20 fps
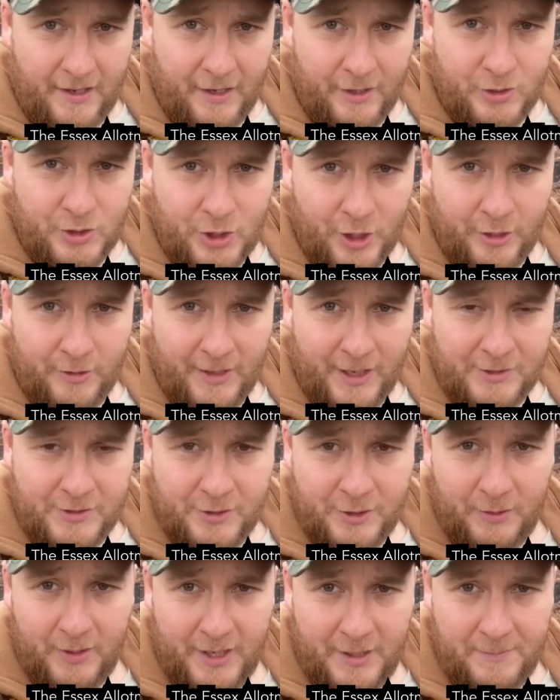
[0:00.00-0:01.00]
and show you how to
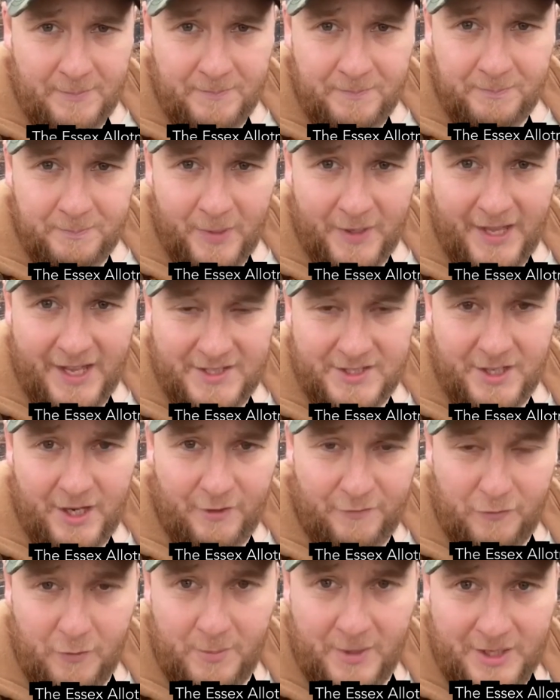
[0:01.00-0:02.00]
do it. But that's
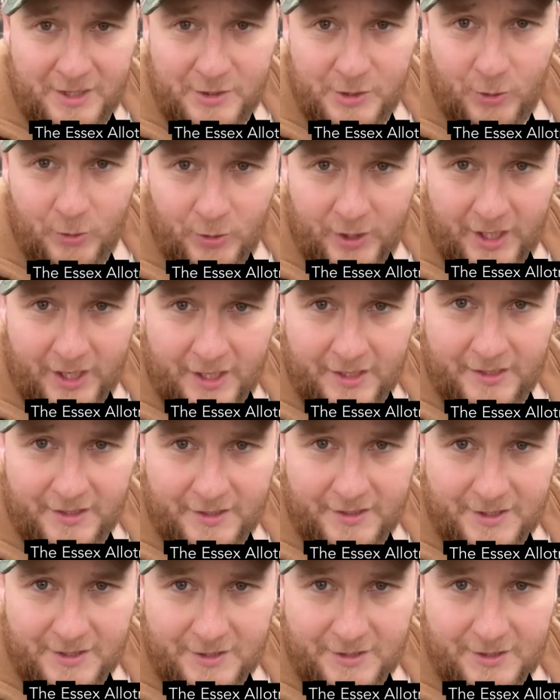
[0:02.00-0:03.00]
enough for me talking.
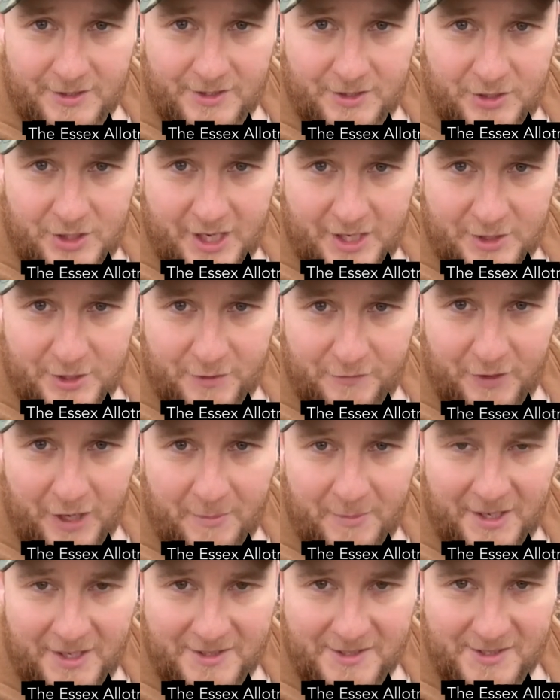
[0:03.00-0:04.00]
It's Jess you've come
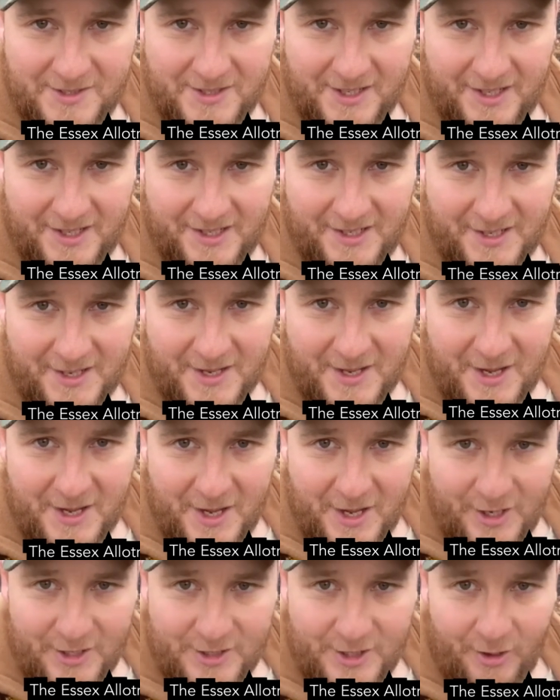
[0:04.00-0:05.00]
here to see.
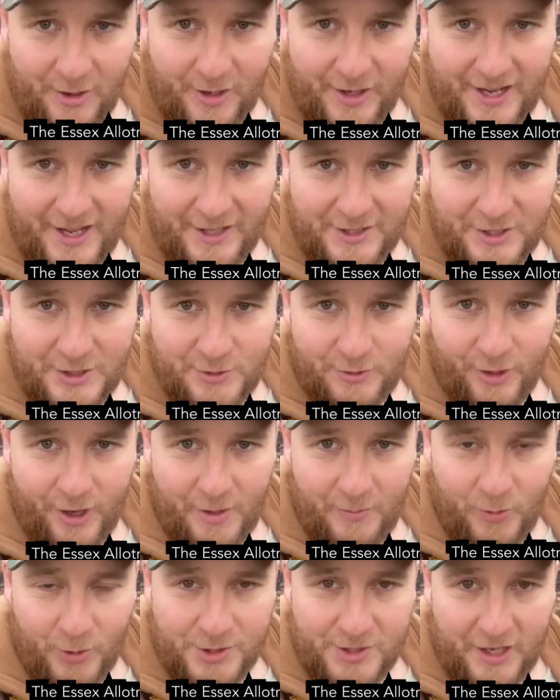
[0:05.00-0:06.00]
So I'll let her describe
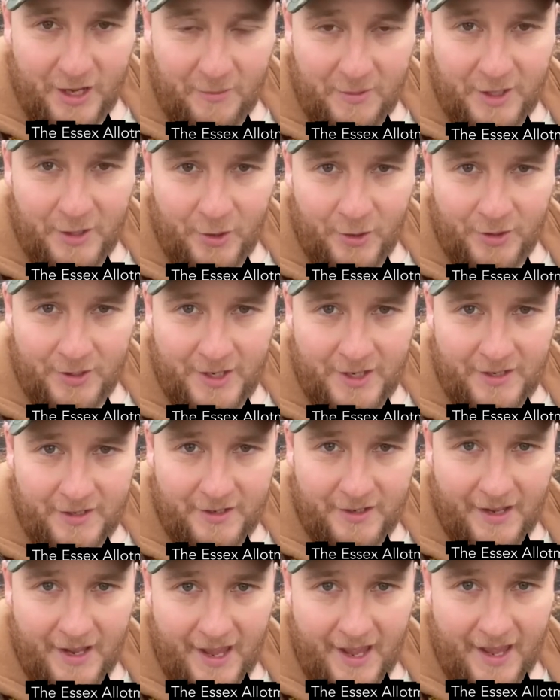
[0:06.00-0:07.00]
what's going on.
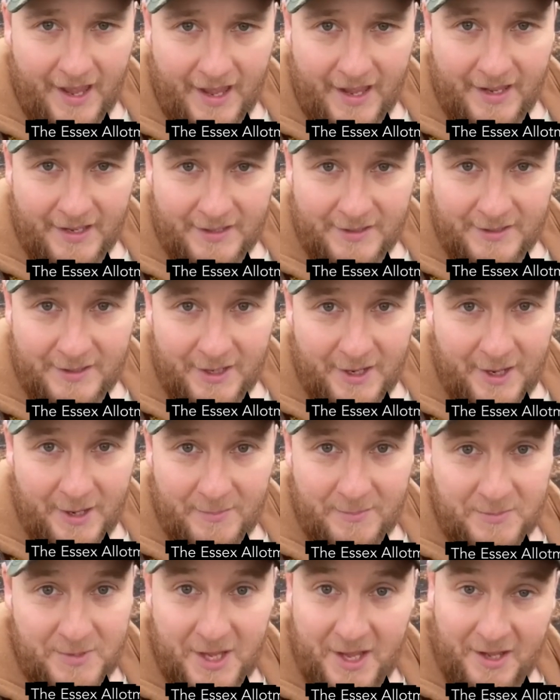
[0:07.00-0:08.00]
And
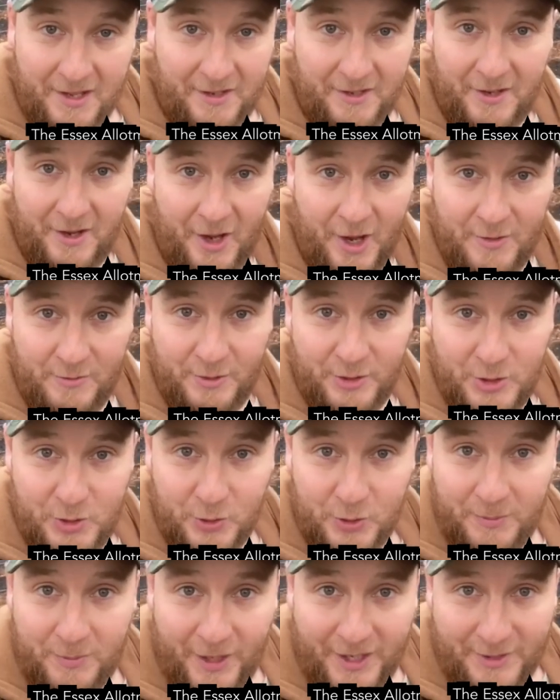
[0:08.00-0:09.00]
yeah, I hope you
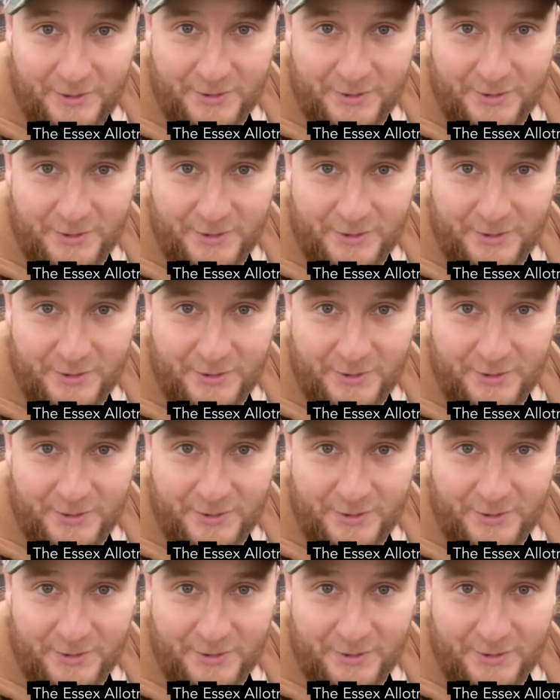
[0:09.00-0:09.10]
enjoyed my little